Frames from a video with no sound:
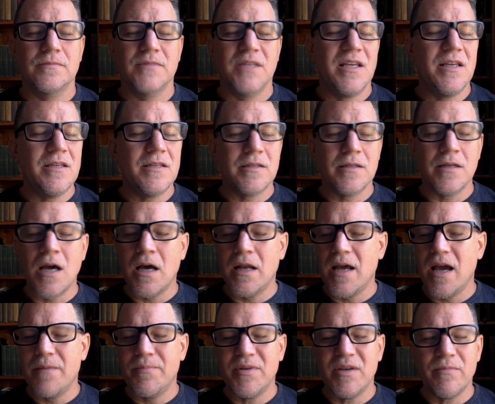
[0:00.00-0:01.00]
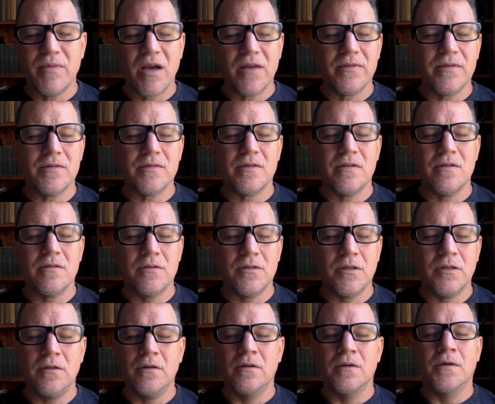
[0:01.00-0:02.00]
He's not happy about this
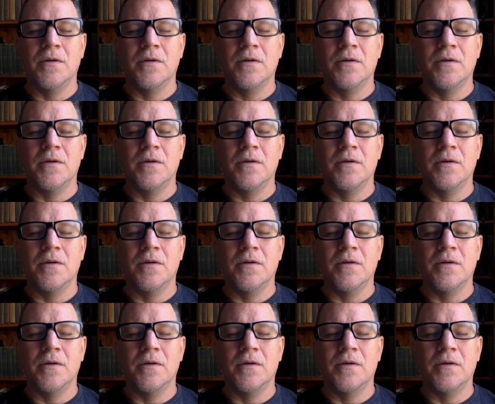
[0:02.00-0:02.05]
either.